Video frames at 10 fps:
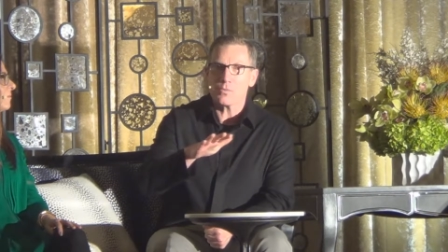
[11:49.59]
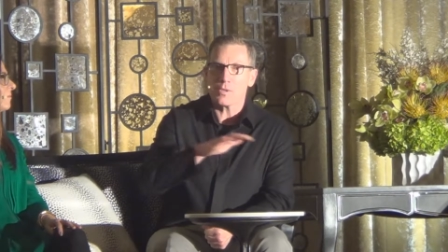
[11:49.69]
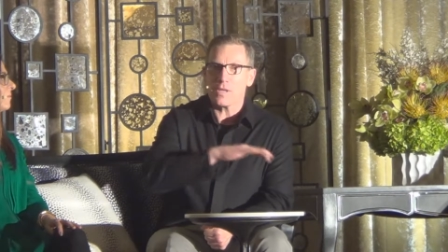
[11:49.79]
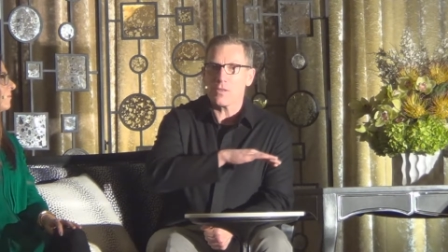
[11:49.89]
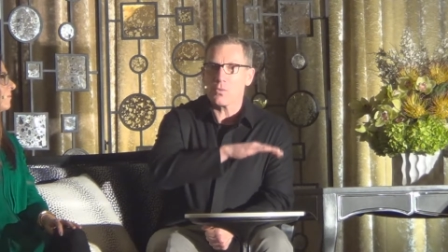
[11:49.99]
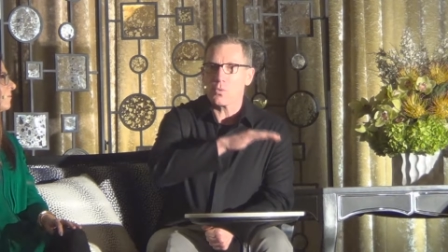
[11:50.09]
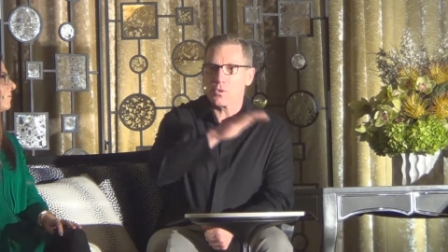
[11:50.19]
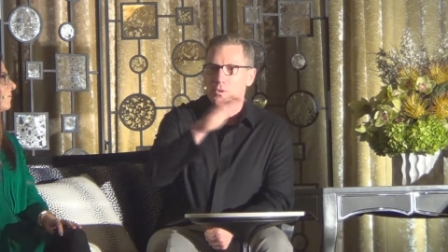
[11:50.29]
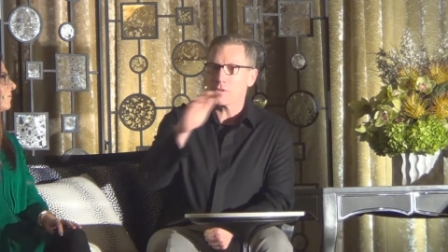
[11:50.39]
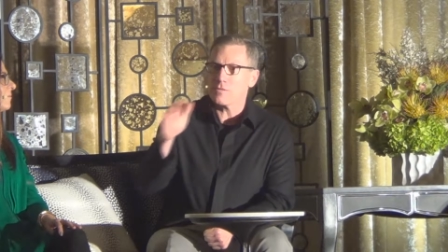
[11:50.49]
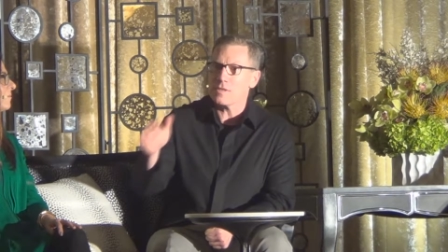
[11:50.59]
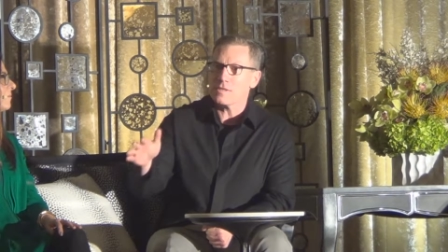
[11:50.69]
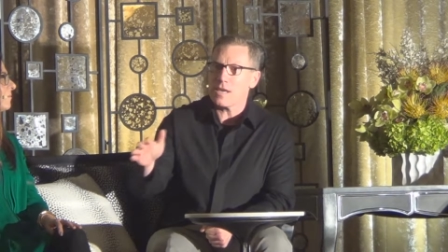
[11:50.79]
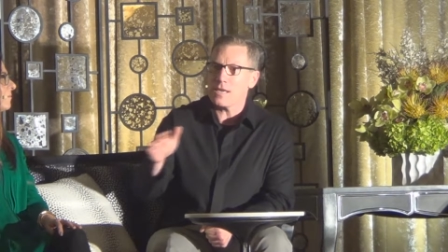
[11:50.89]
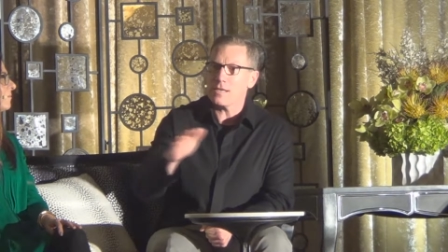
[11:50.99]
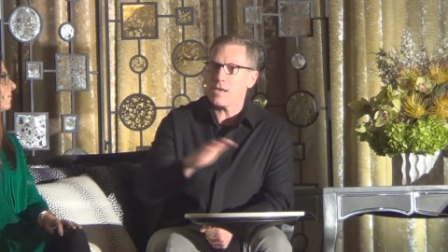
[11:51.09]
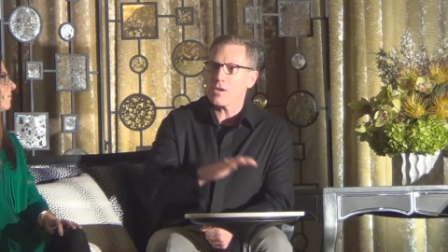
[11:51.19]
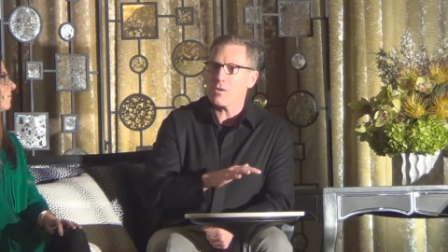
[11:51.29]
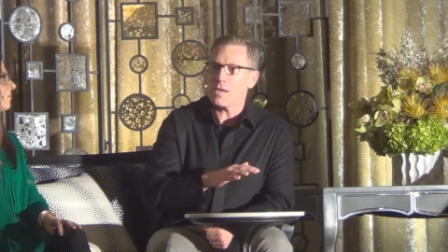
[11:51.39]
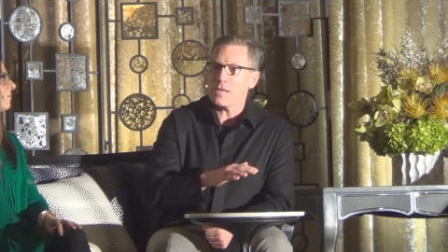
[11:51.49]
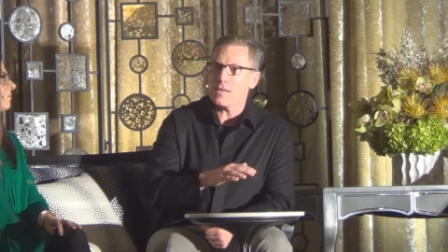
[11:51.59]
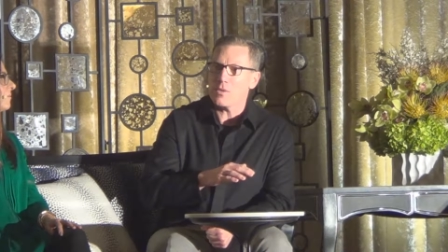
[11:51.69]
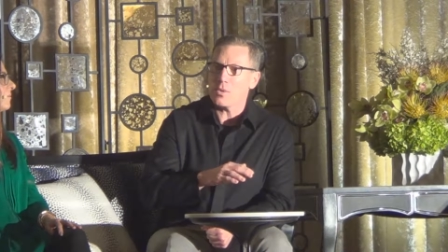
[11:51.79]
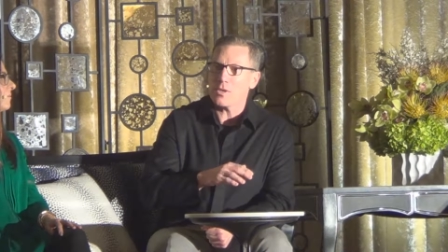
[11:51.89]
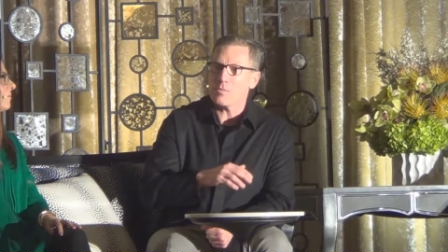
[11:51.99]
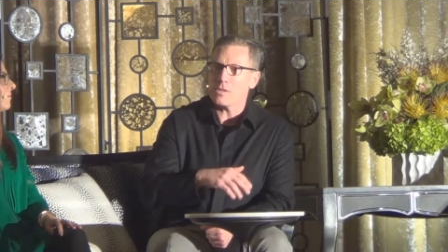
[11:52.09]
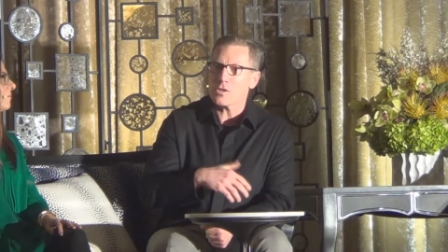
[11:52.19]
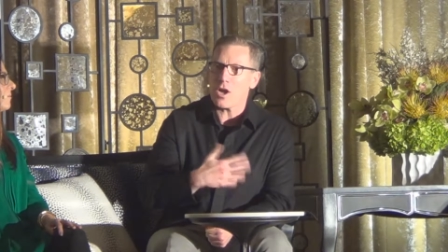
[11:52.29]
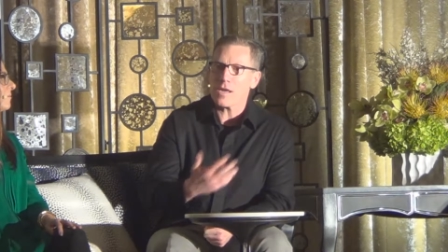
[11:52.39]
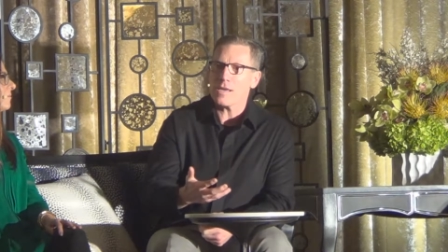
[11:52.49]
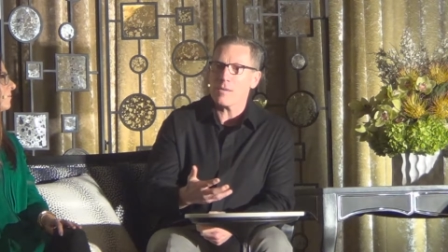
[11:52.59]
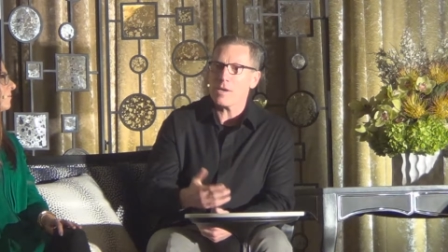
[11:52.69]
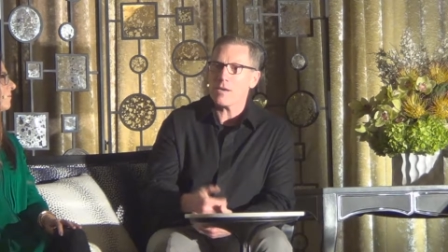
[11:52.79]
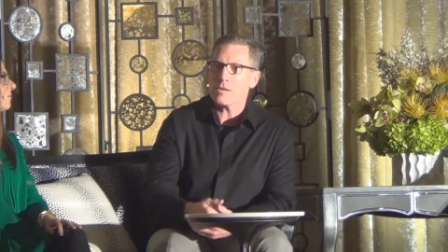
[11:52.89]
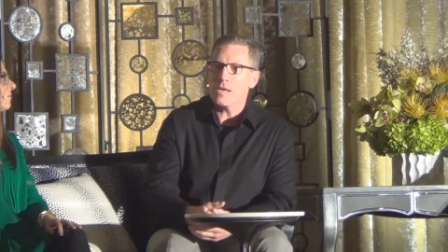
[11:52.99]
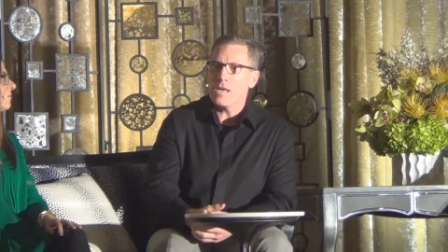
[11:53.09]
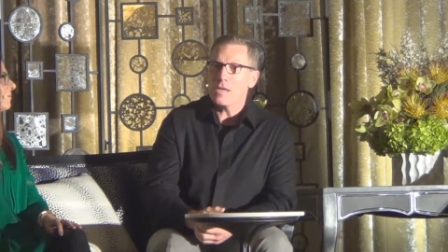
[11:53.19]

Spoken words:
within the world of design and decorating that we could be talking about?